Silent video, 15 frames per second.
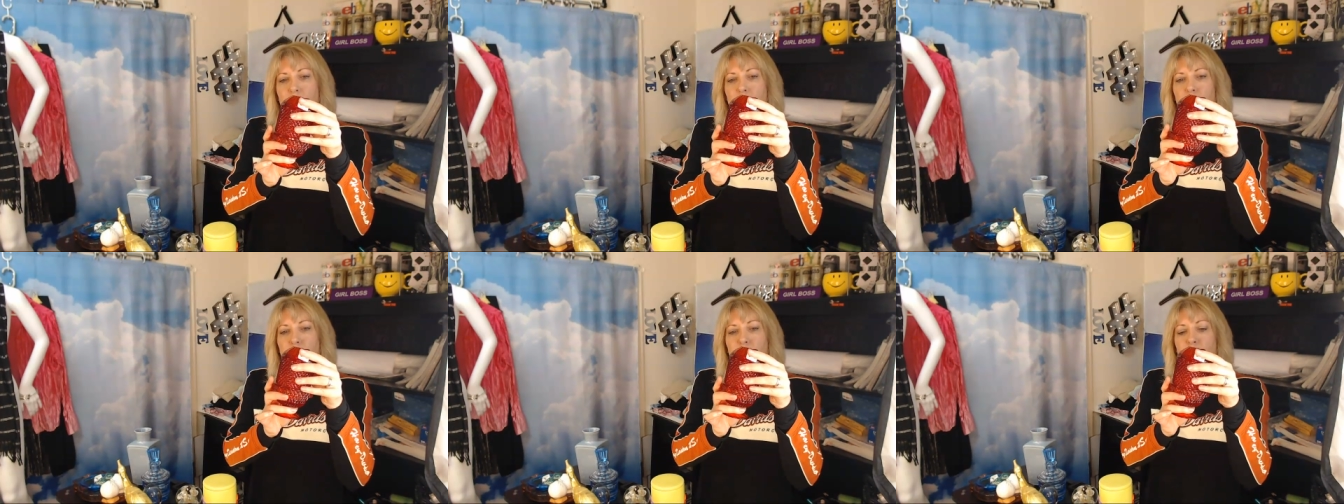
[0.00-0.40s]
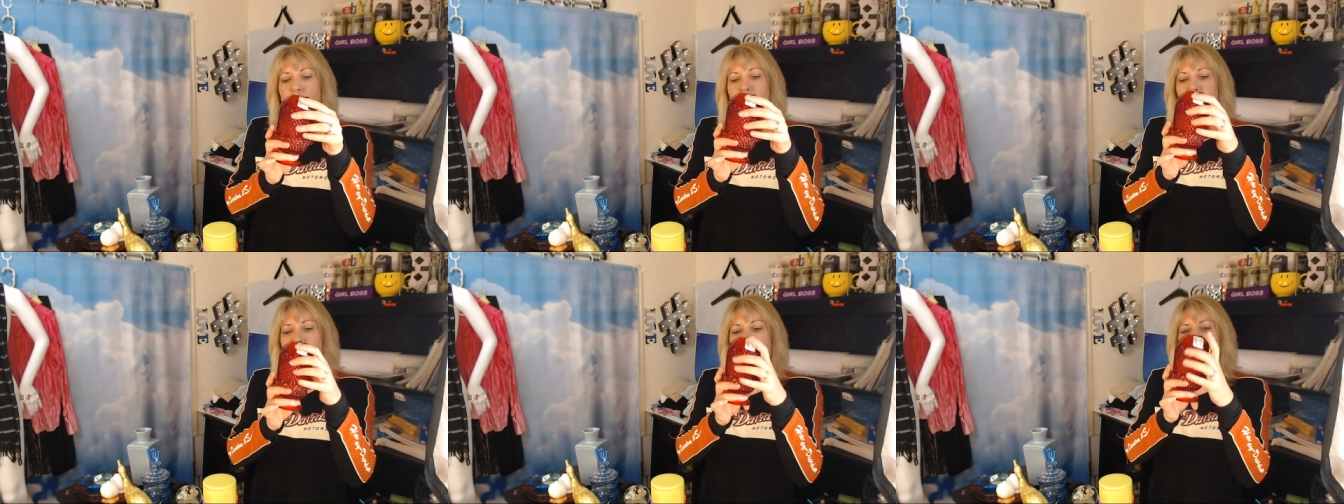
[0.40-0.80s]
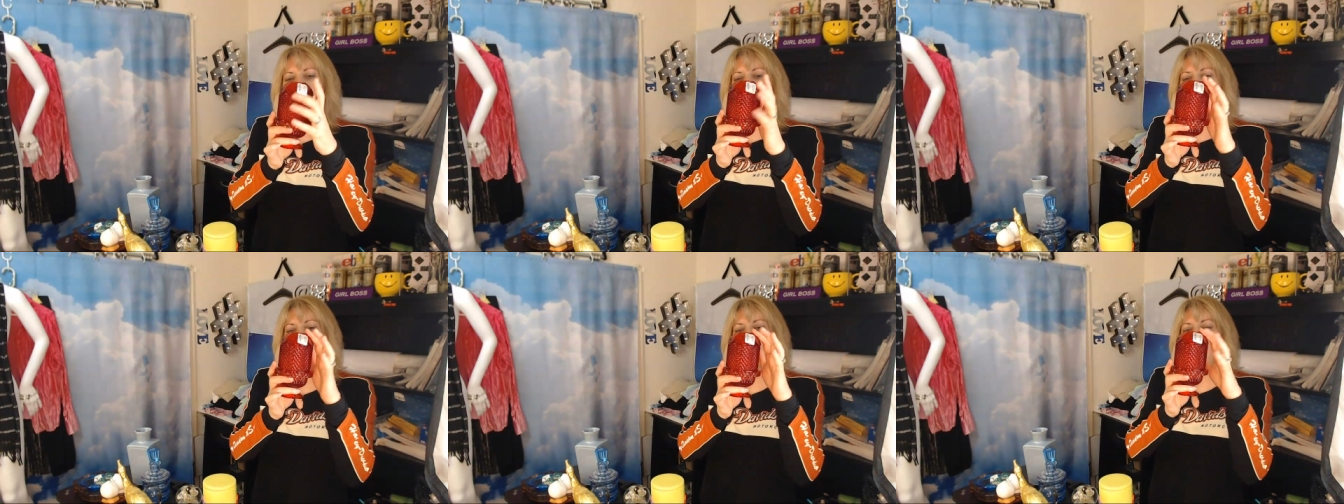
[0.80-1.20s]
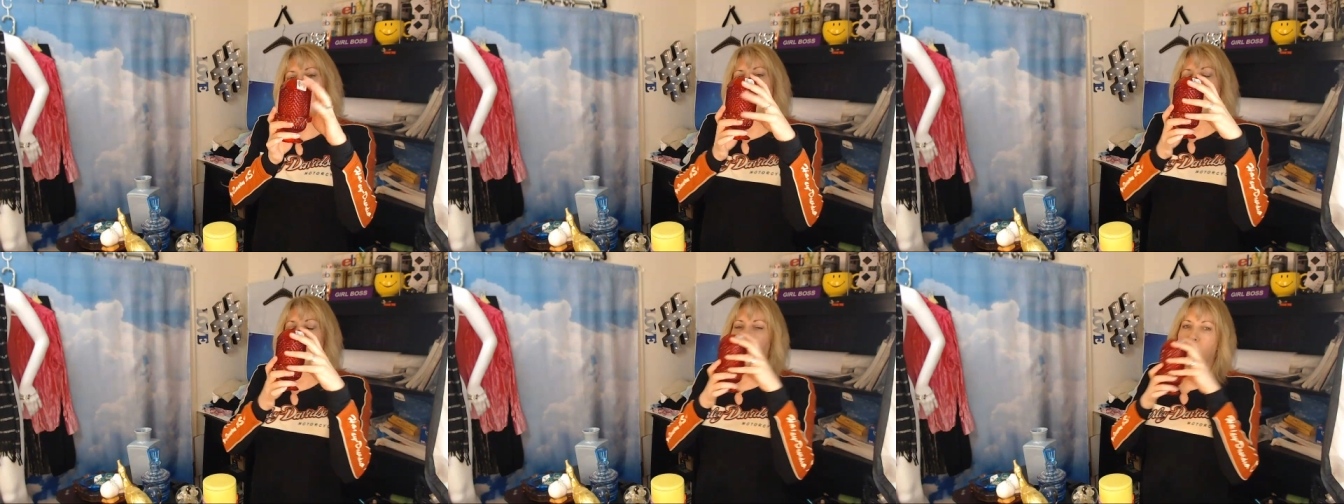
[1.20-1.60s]
uh, for myself.
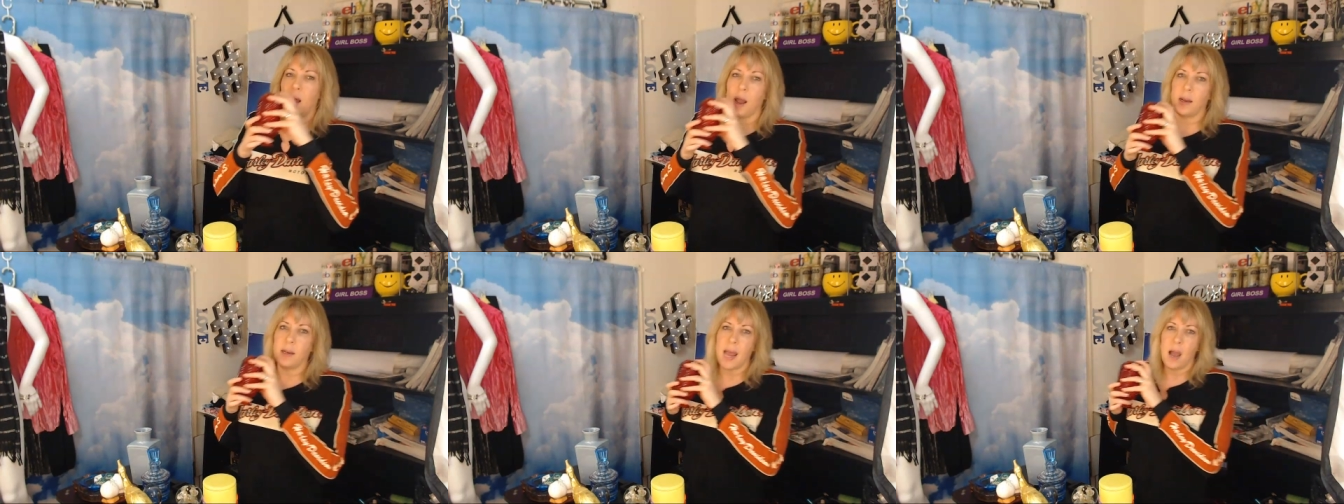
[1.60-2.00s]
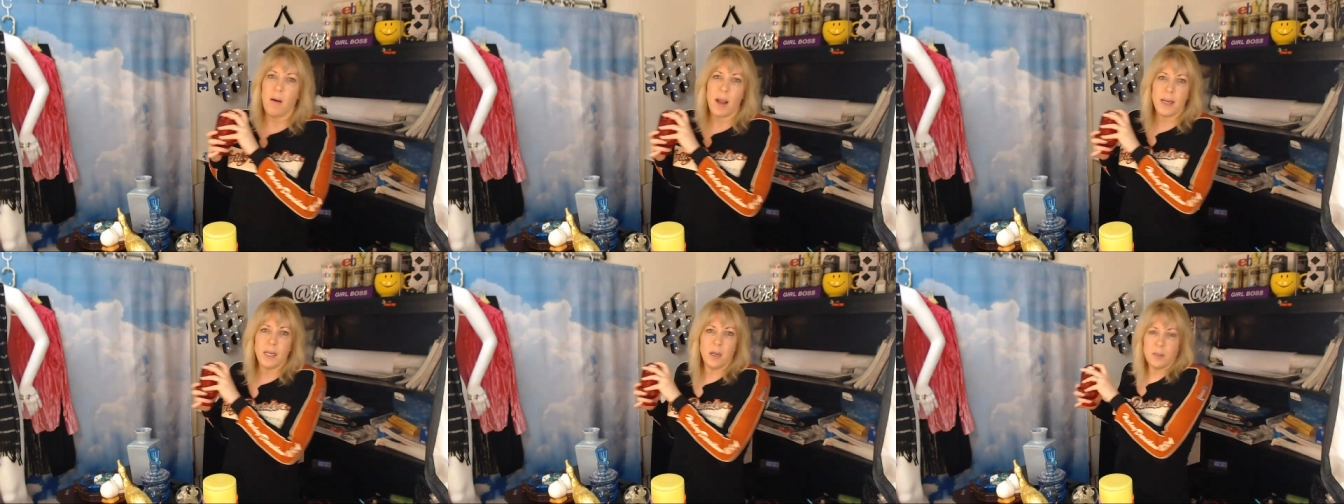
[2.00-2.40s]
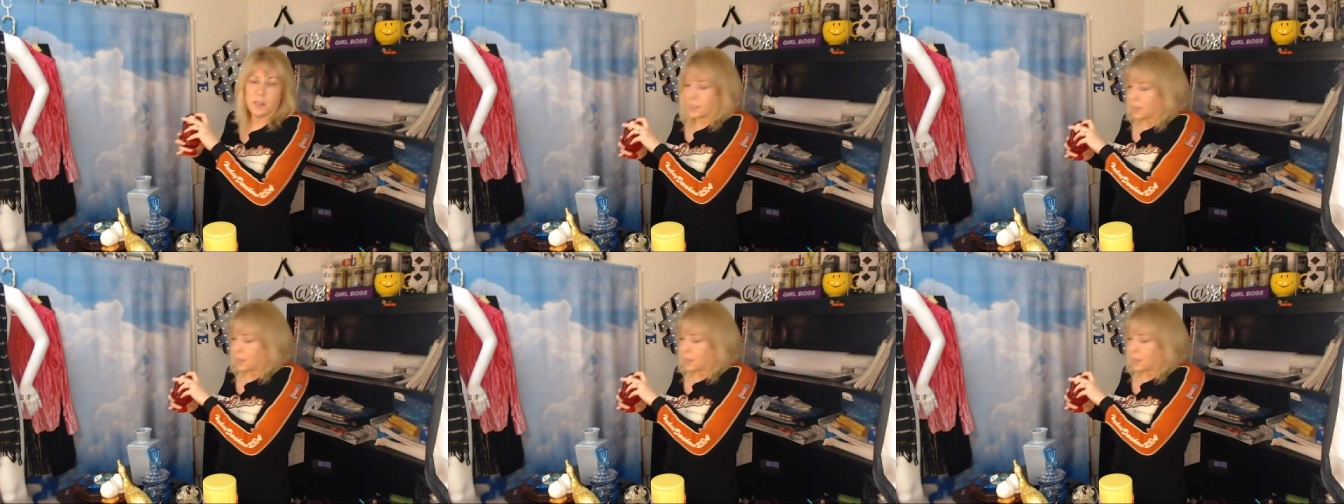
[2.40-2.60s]
And I now I know